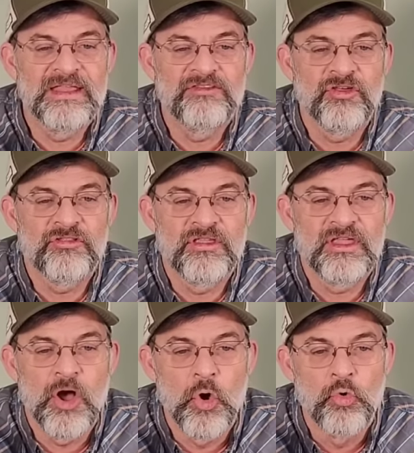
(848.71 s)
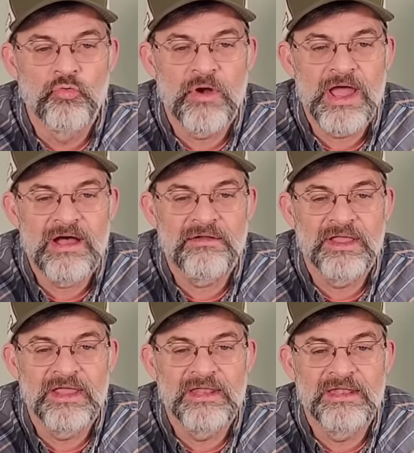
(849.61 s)
they took the old route
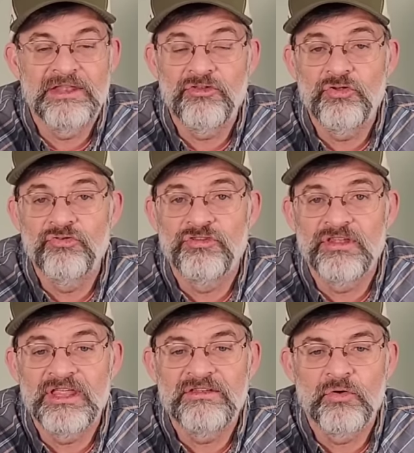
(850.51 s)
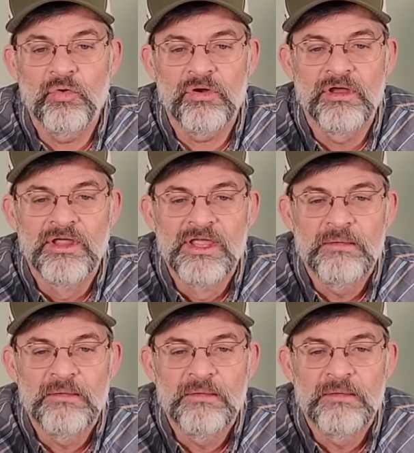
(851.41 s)
and didn't use the detour